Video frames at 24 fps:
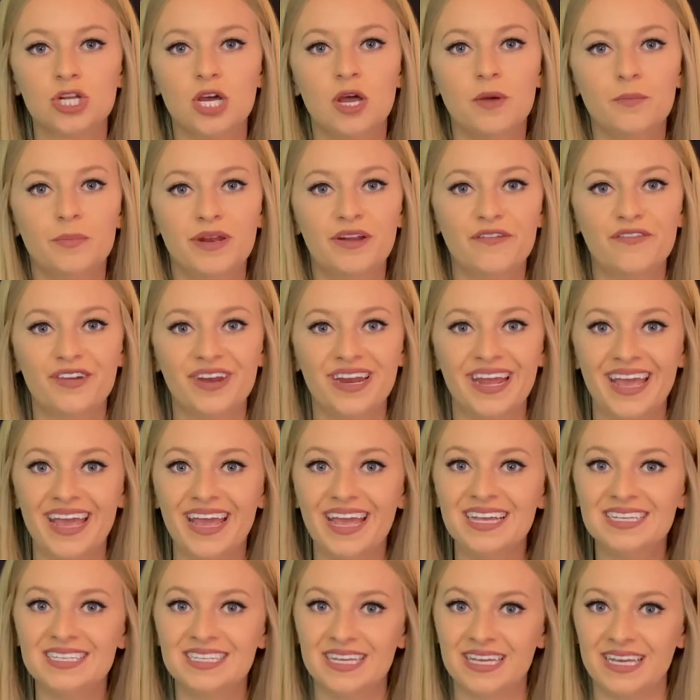but if it
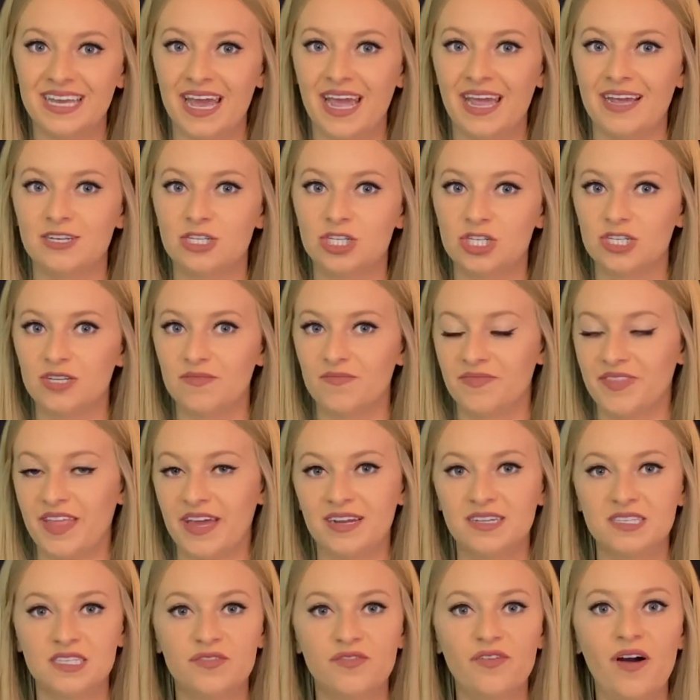is engaged, then
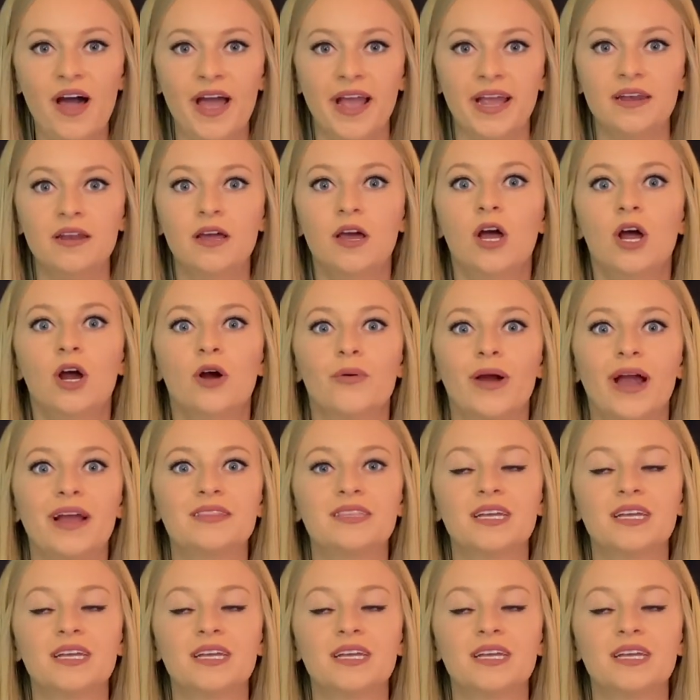it's fine, right?